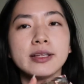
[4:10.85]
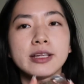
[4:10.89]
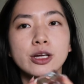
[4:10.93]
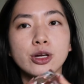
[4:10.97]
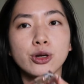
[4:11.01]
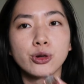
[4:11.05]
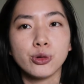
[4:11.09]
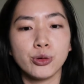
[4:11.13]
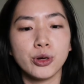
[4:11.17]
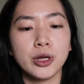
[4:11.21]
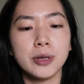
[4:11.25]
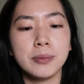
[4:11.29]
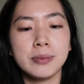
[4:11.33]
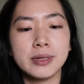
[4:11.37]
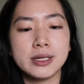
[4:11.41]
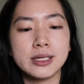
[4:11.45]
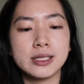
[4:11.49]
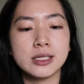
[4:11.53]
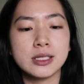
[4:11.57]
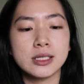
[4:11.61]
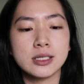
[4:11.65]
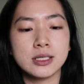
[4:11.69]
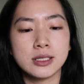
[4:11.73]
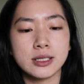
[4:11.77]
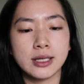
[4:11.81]
the cream
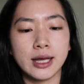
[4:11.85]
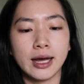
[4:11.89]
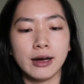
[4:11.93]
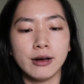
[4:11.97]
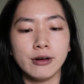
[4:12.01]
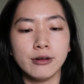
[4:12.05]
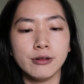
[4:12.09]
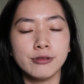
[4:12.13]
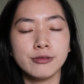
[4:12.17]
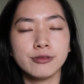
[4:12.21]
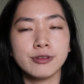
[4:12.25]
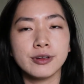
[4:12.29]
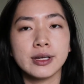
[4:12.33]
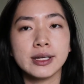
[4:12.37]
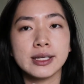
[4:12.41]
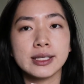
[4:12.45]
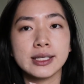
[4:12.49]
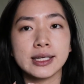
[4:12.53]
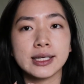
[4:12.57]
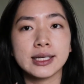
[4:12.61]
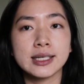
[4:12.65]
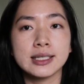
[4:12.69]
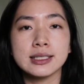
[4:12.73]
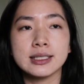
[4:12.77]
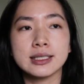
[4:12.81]
itself, the
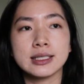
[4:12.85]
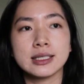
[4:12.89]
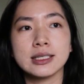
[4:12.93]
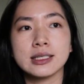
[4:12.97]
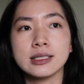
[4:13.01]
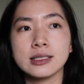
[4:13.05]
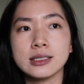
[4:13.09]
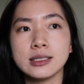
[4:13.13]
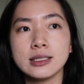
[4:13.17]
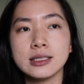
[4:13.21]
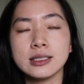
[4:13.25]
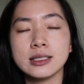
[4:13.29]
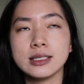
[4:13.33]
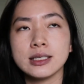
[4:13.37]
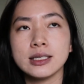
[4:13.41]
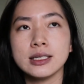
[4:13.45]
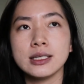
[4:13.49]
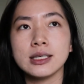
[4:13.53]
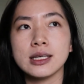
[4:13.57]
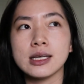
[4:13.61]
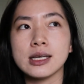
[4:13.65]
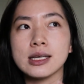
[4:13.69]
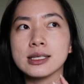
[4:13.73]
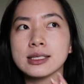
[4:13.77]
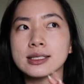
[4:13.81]
consistency
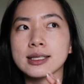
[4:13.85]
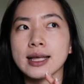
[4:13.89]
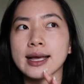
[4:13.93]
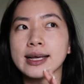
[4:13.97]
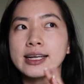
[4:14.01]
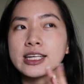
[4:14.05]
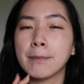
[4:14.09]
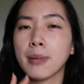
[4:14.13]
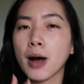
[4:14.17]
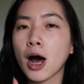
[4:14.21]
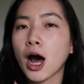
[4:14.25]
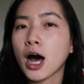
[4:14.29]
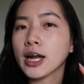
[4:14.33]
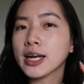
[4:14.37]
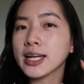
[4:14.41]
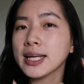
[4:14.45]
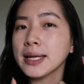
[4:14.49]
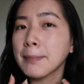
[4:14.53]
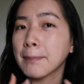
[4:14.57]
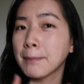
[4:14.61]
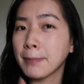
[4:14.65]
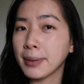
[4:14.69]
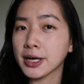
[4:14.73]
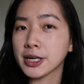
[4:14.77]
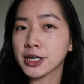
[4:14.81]
is like body
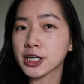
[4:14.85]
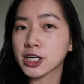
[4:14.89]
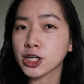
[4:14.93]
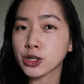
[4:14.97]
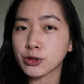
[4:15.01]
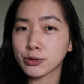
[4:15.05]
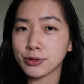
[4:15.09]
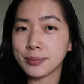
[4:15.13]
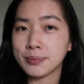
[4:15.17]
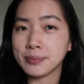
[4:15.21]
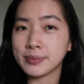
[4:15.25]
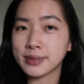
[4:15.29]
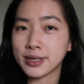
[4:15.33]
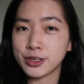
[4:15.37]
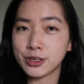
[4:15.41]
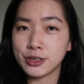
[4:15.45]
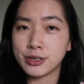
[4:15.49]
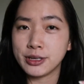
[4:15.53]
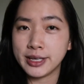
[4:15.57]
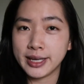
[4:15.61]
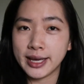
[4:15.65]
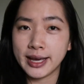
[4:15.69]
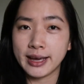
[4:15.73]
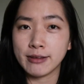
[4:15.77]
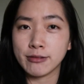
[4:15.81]
butter cream that you
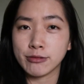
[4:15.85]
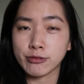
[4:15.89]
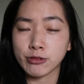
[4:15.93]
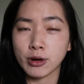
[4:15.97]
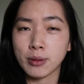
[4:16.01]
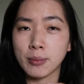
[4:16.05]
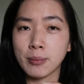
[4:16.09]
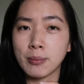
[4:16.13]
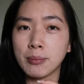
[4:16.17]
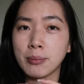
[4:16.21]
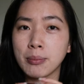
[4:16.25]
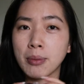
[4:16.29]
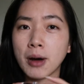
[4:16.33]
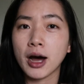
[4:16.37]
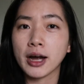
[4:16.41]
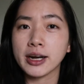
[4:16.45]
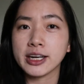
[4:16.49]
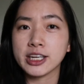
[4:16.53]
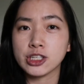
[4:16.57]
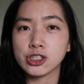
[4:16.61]
get from Body